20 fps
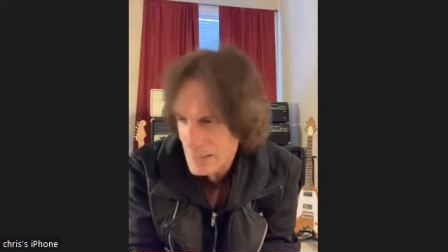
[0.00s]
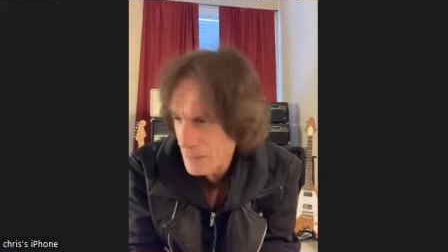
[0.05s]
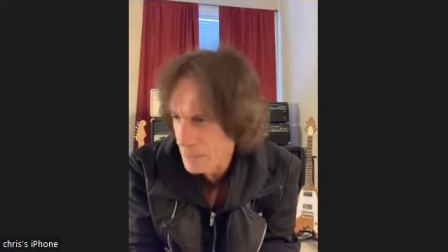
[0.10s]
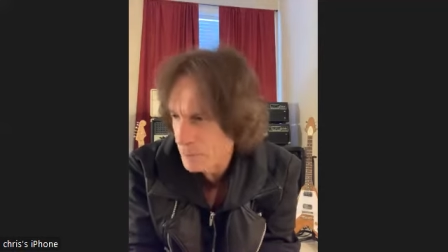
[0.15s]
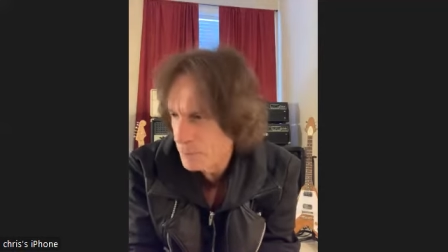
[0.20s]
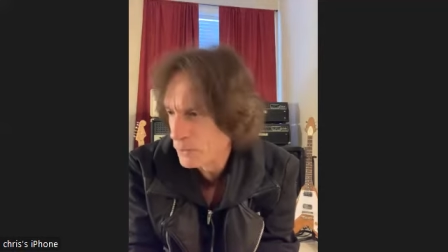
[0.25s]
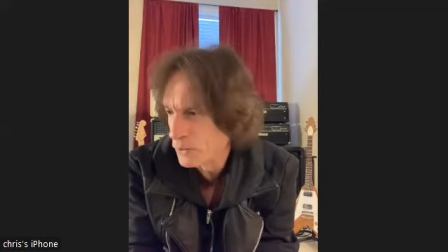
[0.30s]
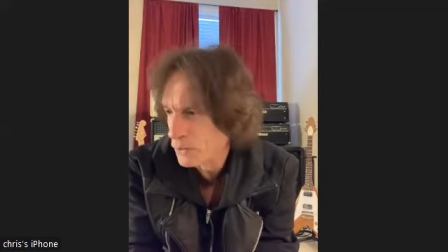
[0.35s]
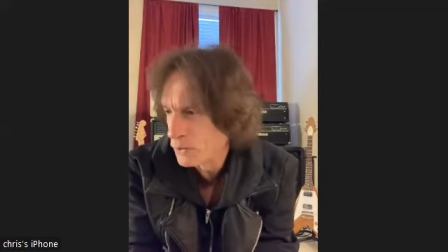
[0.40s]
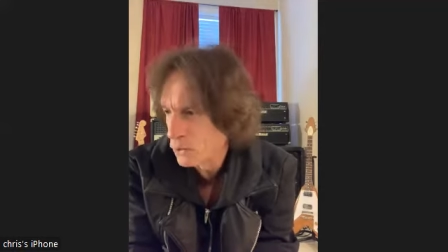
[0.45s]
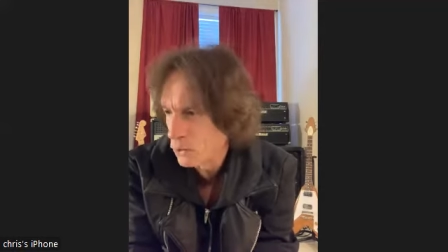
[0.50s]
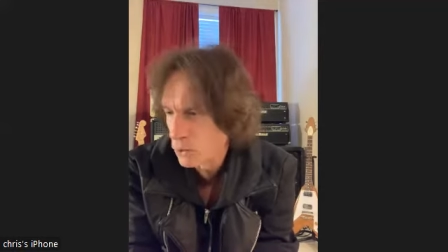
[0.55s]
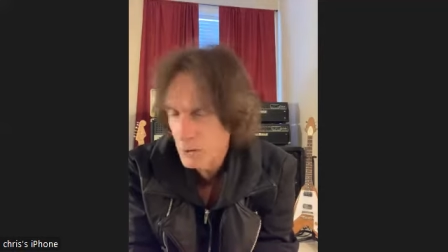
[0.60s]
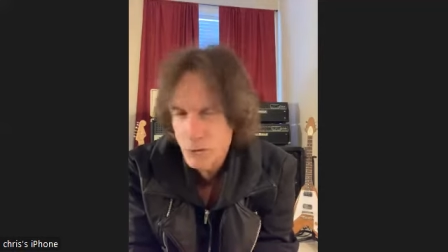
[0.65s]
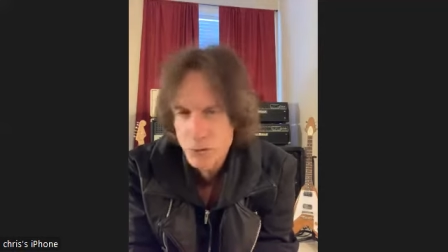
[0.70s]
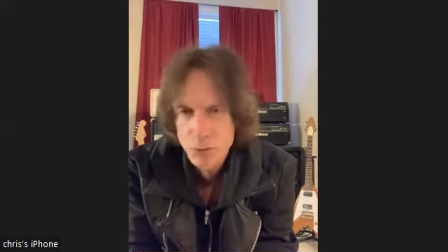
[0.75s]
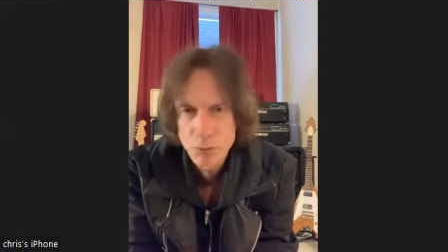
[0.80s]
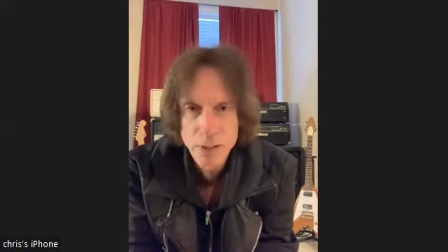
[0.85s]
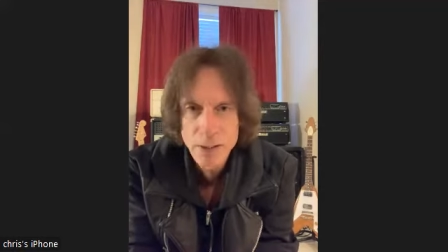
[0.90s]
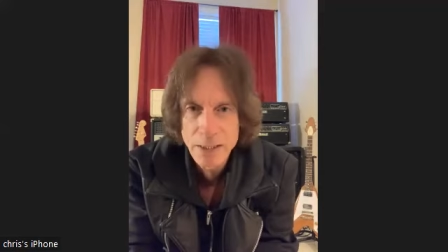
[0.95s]
simple or
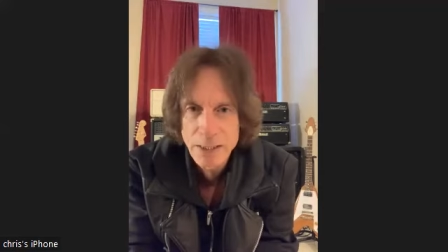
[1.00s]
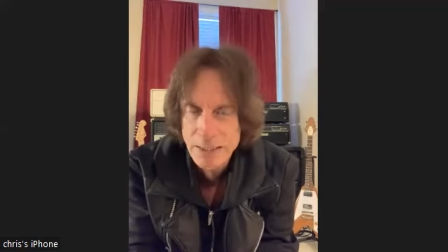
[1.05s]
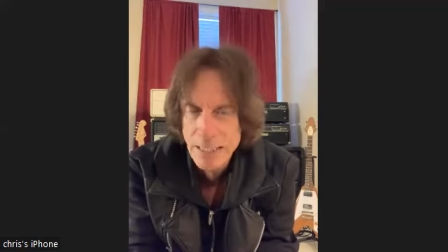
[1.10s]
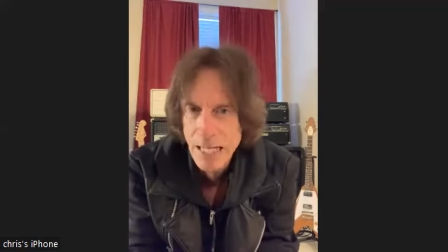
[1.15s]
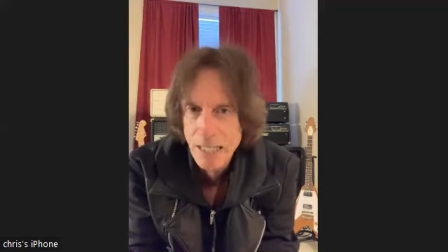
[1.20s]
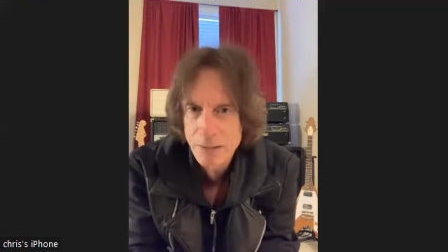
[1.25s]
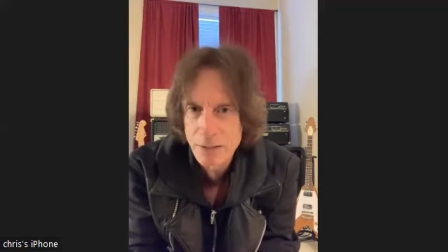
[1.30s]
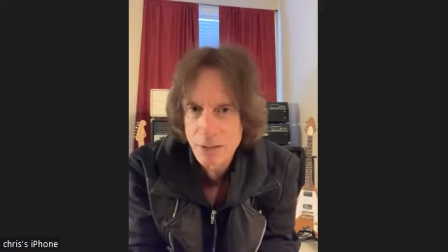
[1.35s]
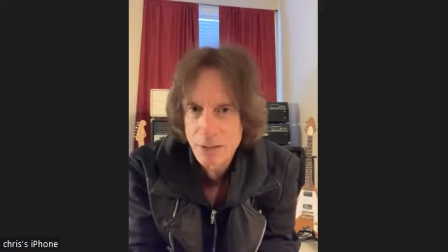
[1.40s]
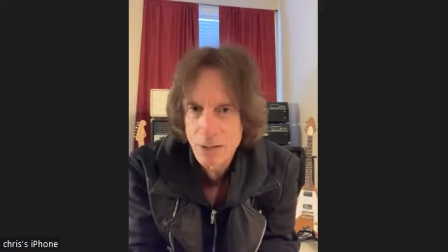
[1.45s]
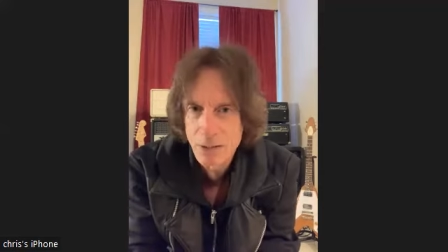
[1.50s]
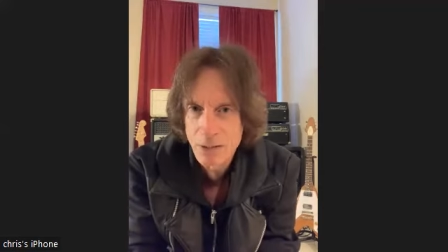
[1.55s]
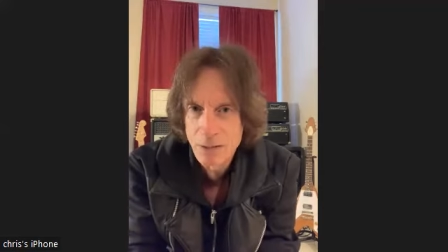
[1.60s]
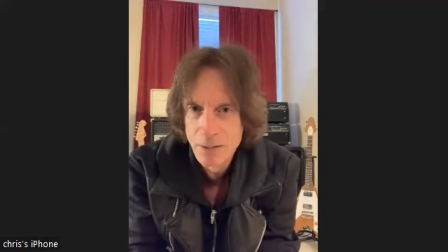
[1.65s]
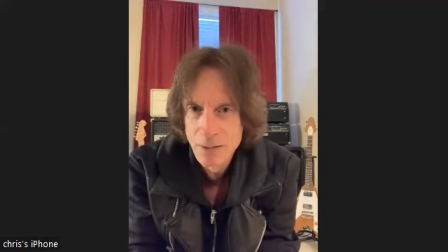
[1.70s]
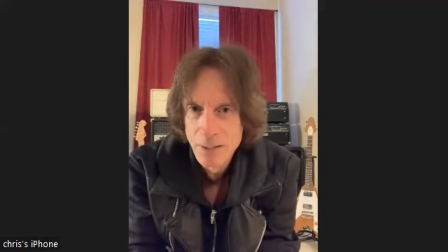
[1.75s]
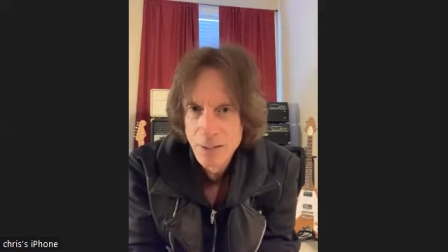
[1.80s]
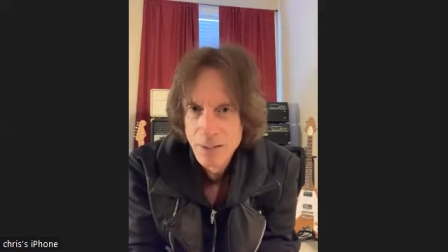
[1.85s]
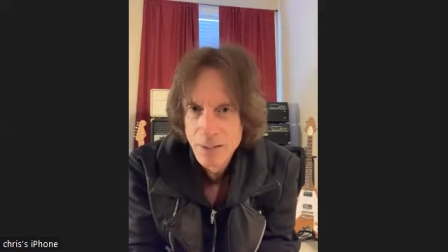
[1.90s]
it's really technical,